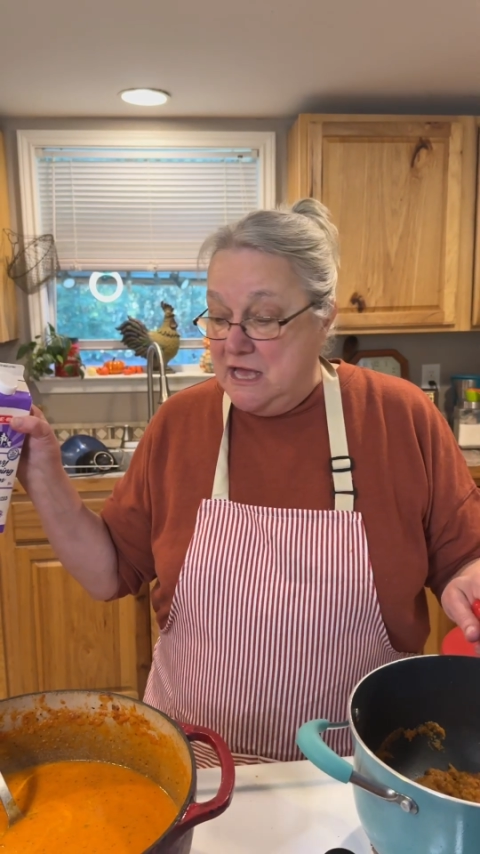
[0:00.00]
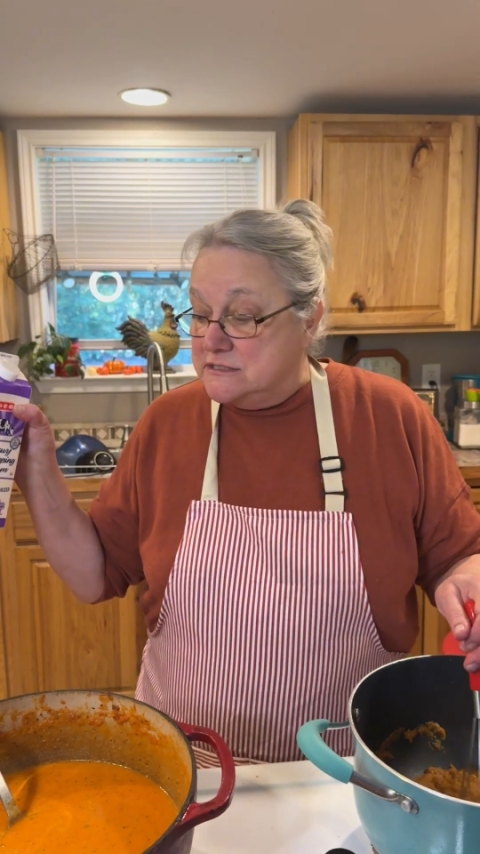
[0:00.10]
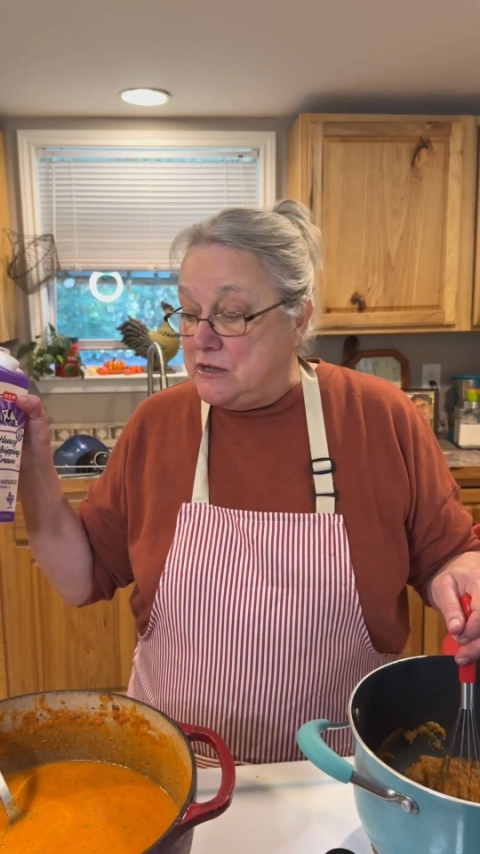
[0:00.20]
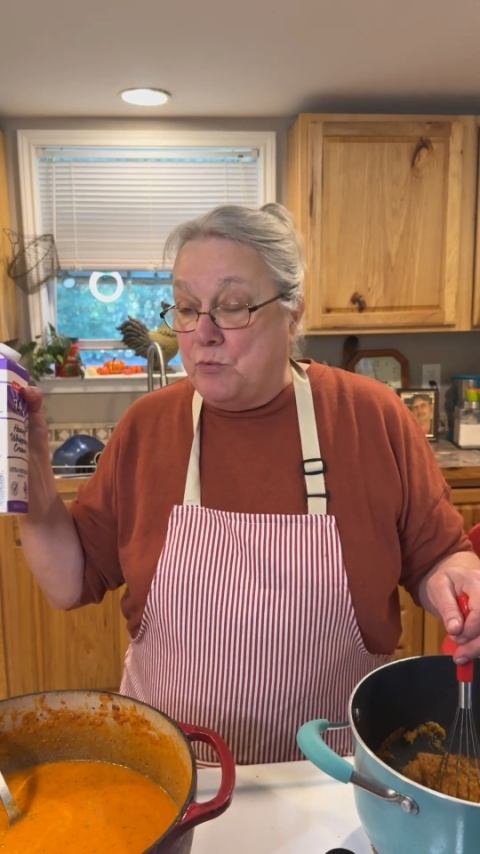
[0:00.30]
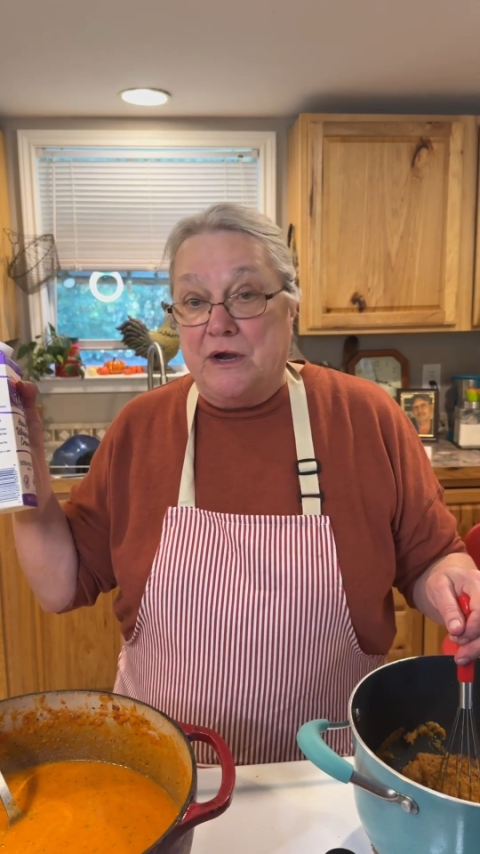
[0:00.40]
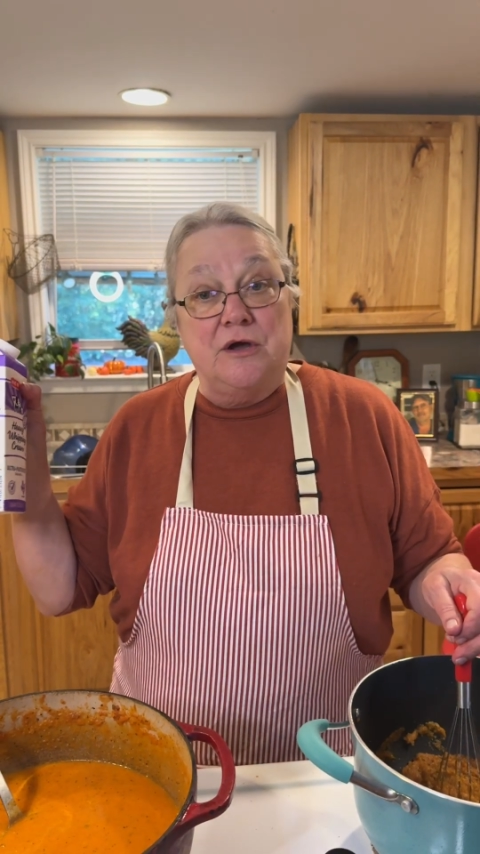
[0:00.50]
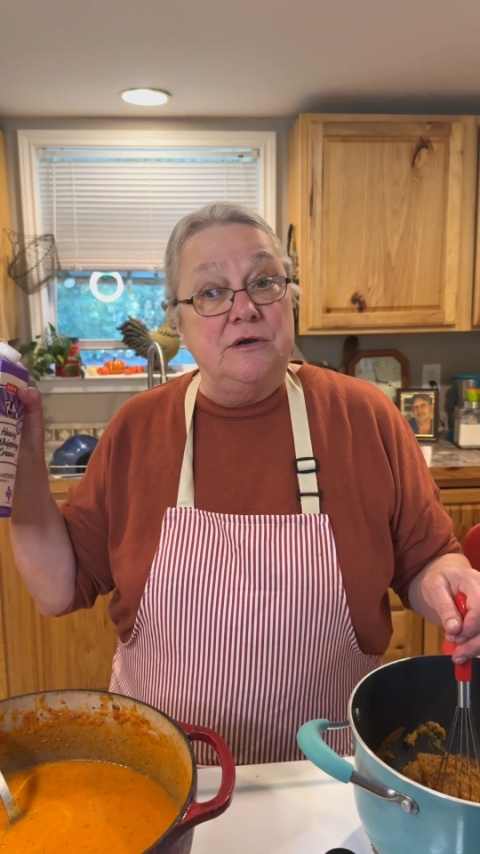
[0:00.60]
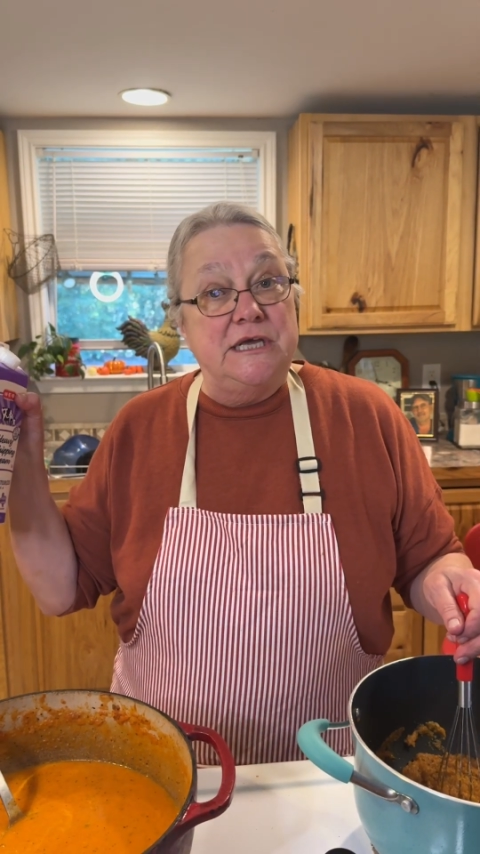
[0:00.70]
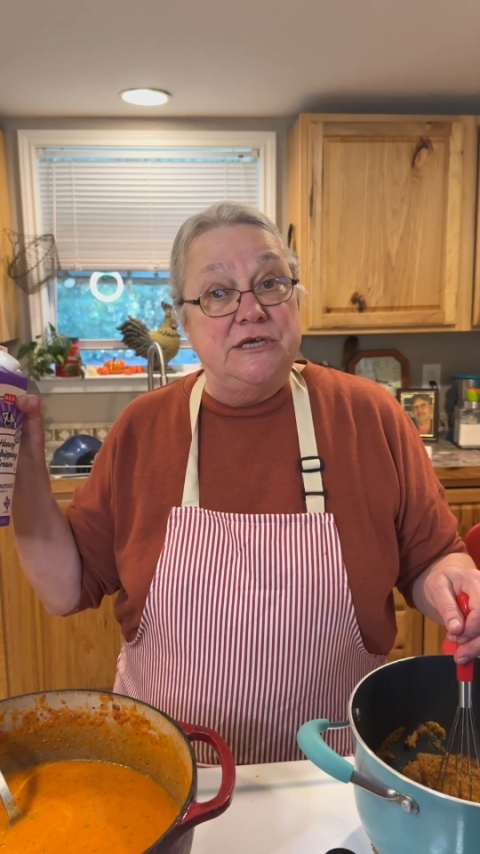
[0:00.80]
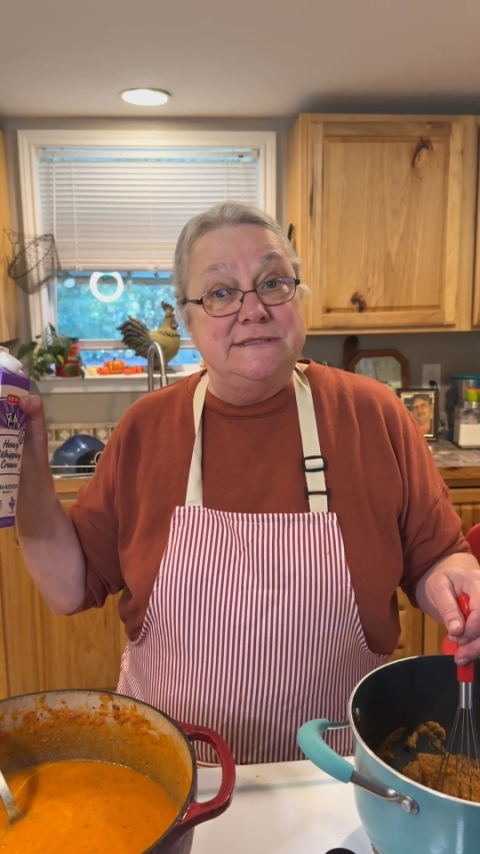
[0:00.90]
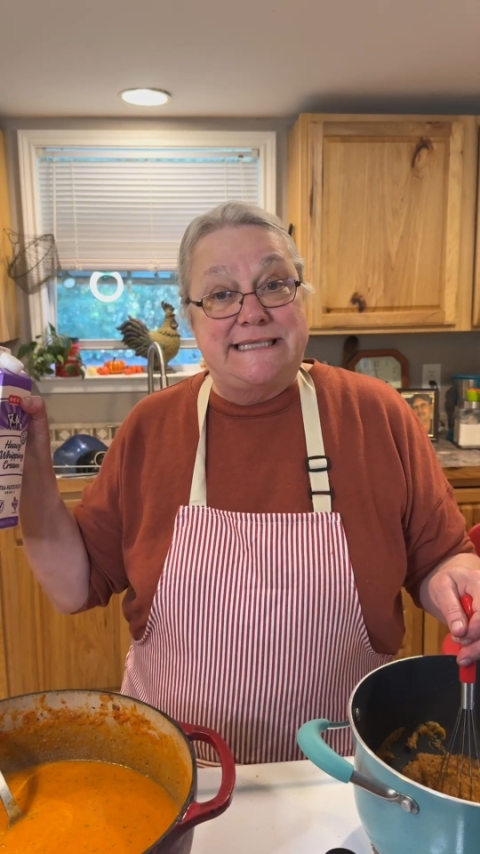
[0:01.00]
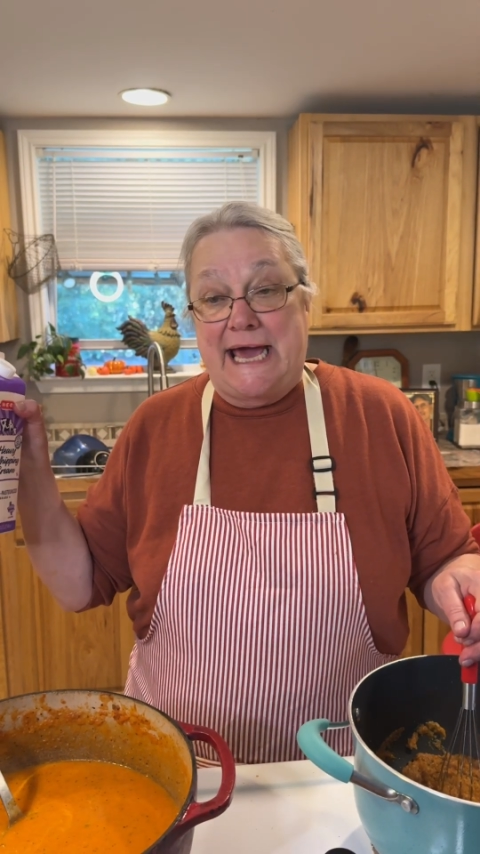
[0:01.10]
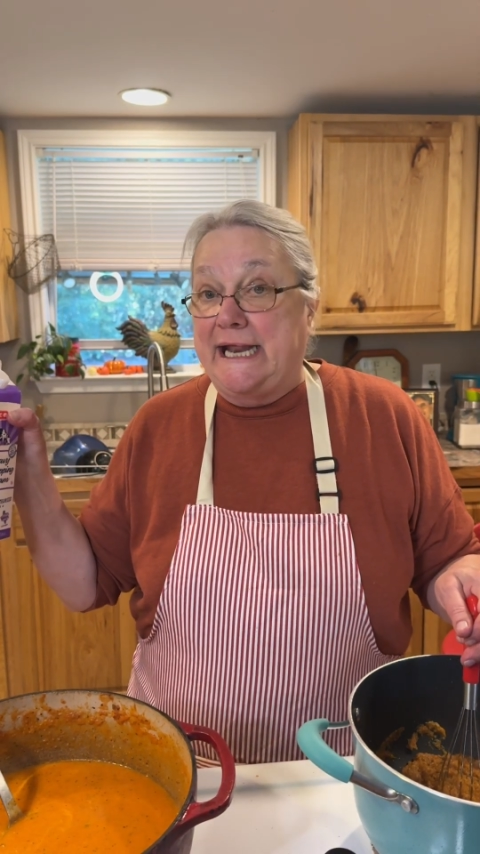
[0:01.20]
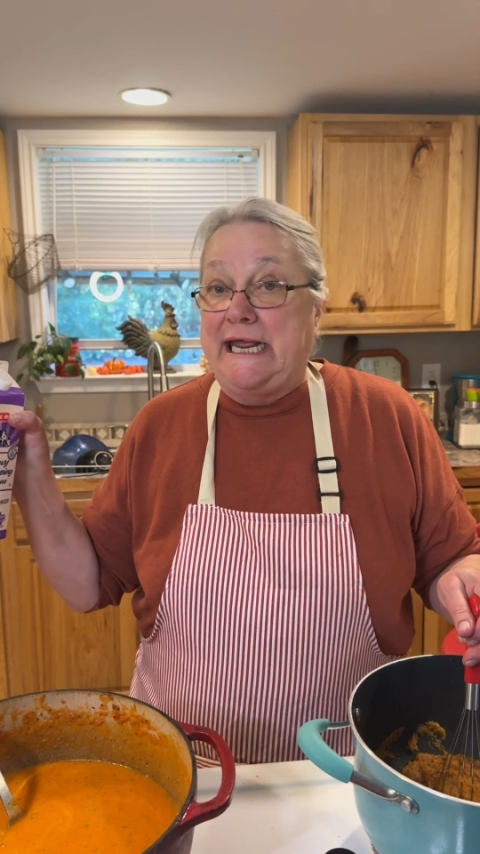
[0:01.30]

So we're going to use that,